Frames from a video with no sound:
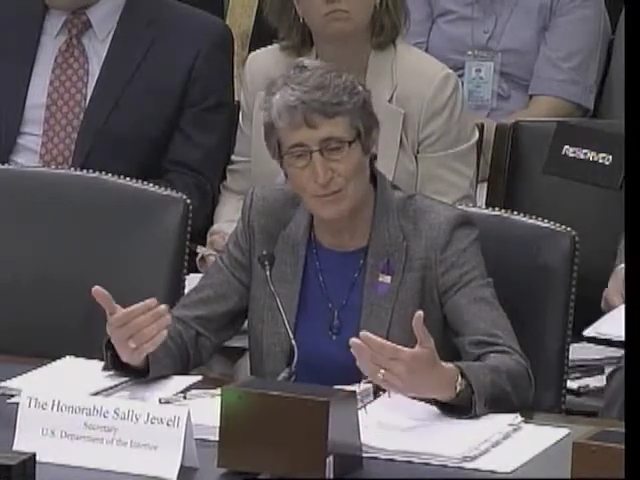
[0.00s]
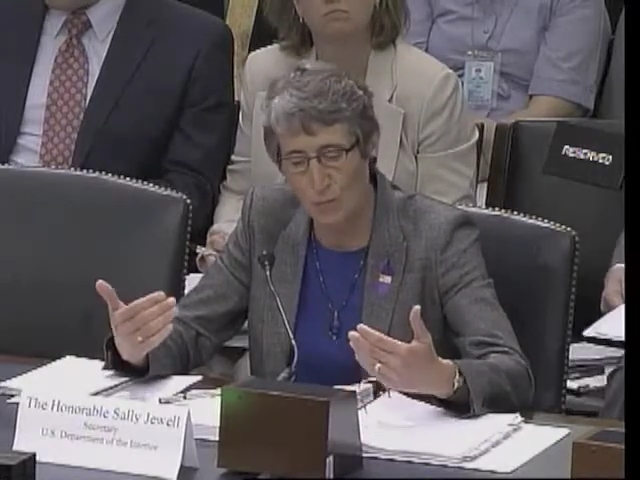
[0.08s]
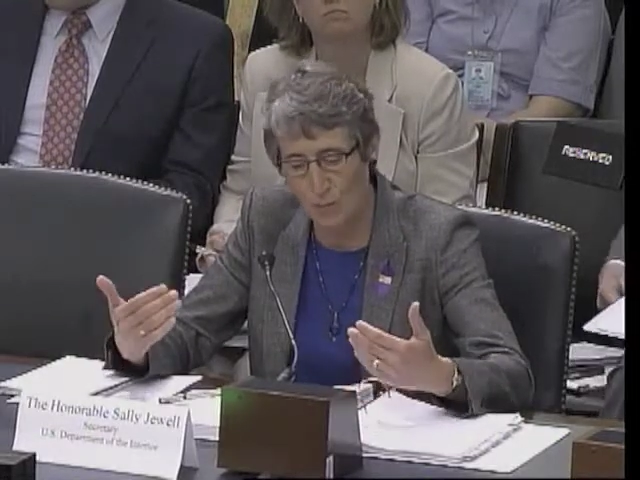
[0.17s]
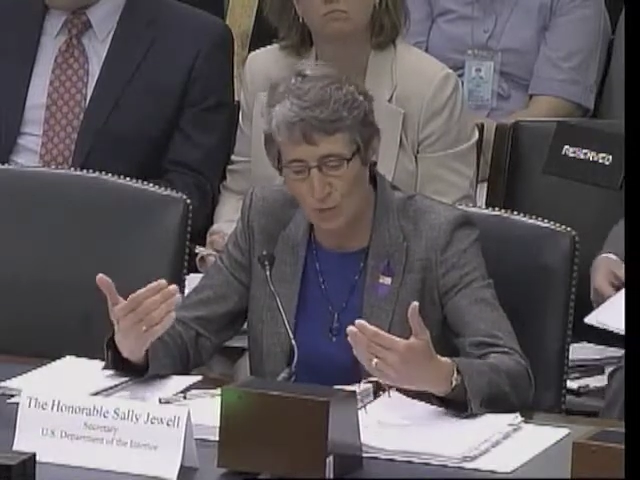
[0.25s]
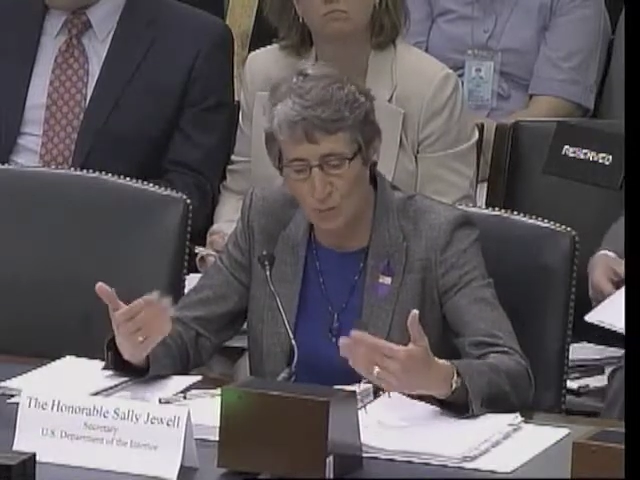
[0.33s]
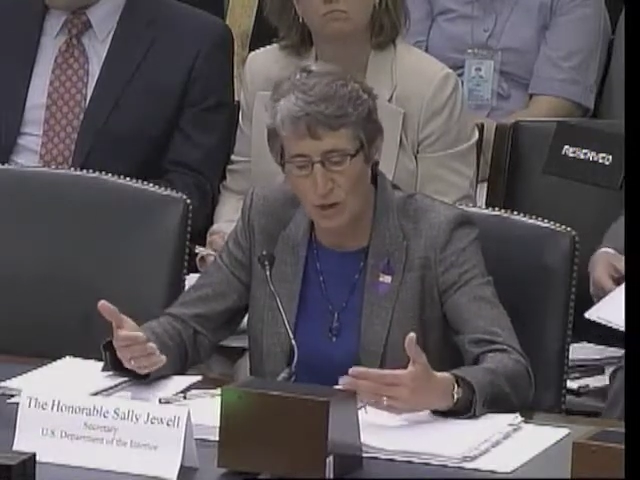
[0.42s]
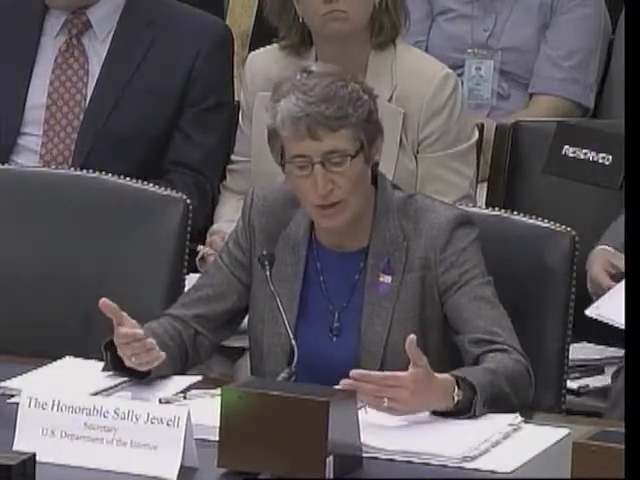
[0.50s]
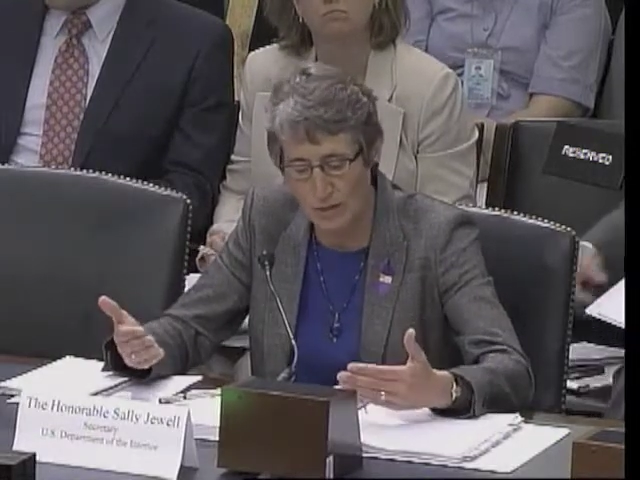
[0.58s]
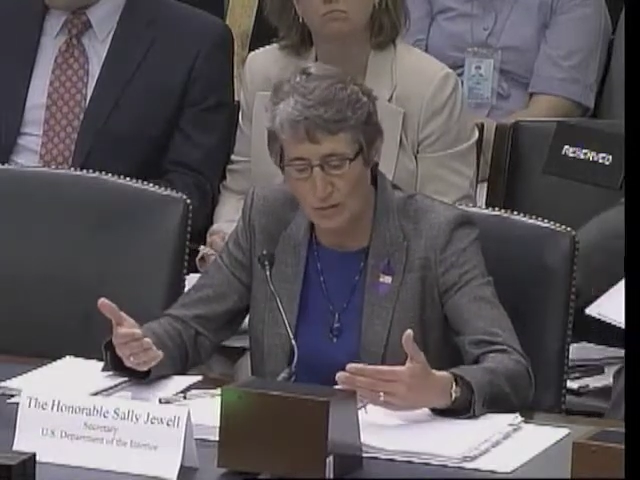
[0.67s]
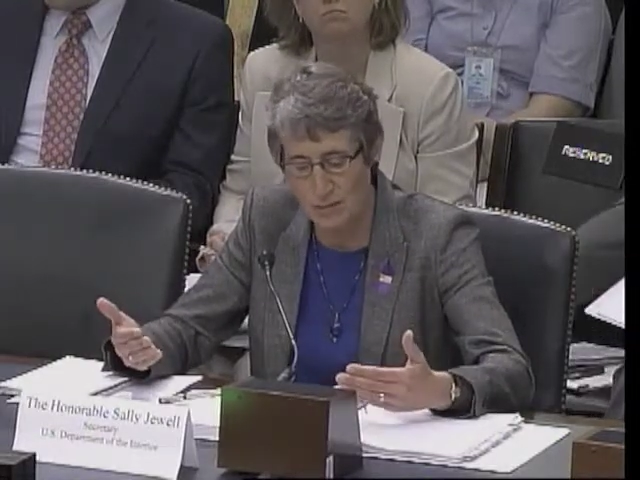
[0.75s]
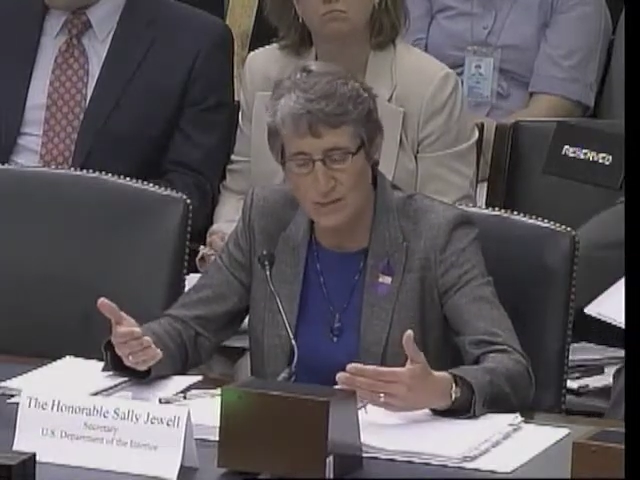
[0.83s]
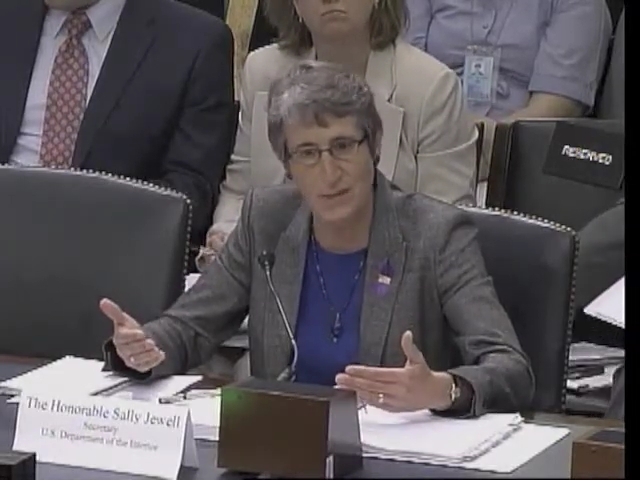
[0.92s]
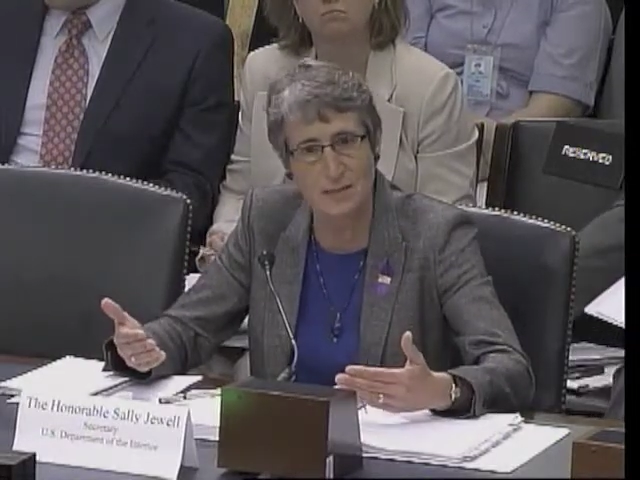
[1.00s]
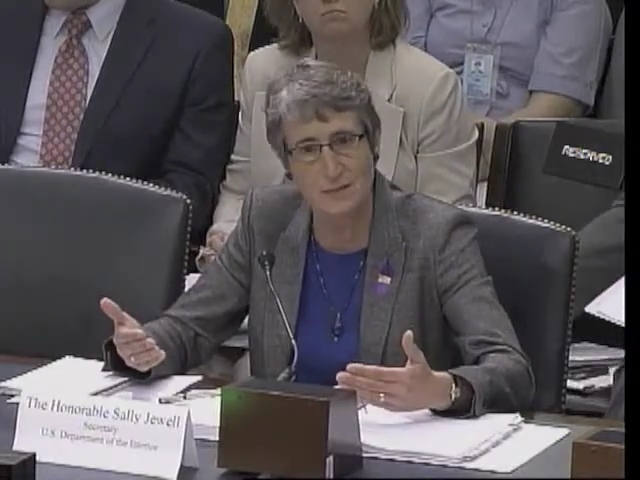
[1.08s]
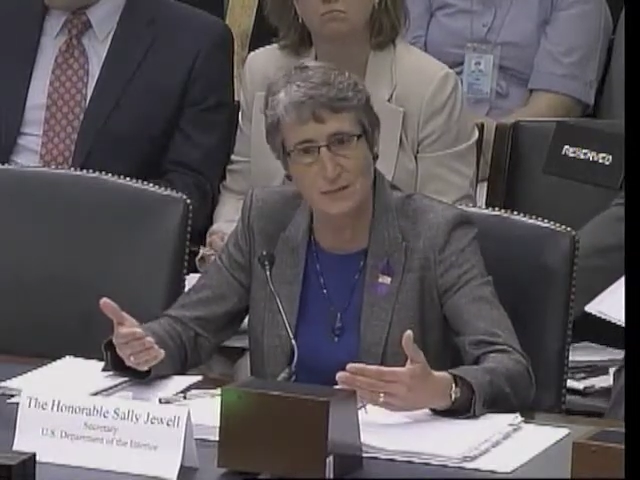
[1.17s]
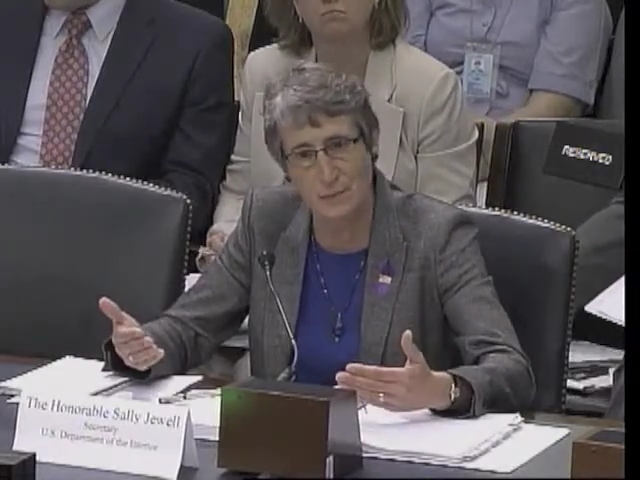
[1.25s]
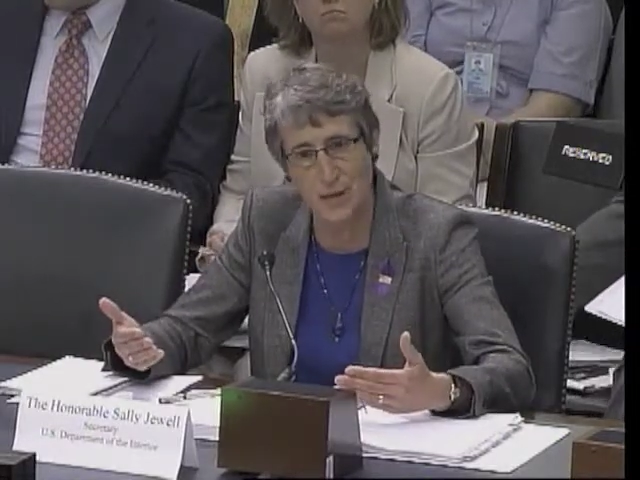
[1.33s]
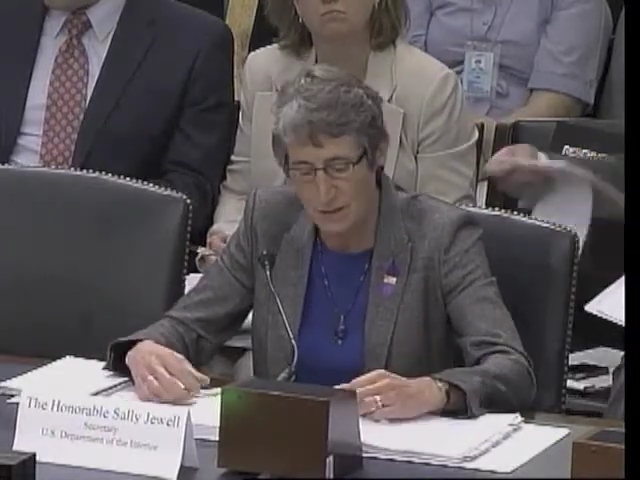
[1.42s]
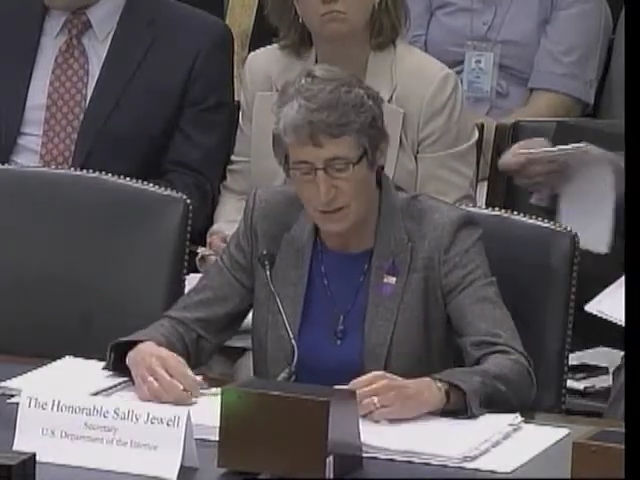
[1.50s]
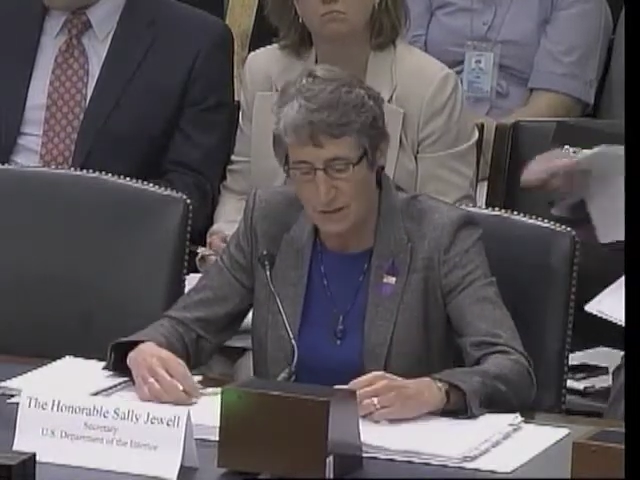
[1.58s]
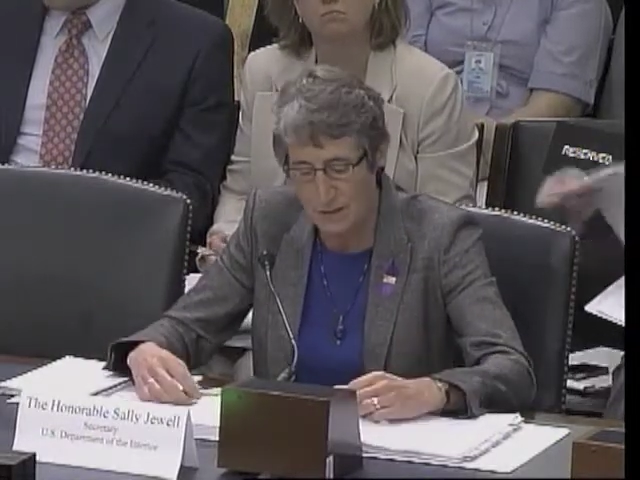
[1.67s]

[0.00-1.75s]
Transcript: What we want to do is get to the bottom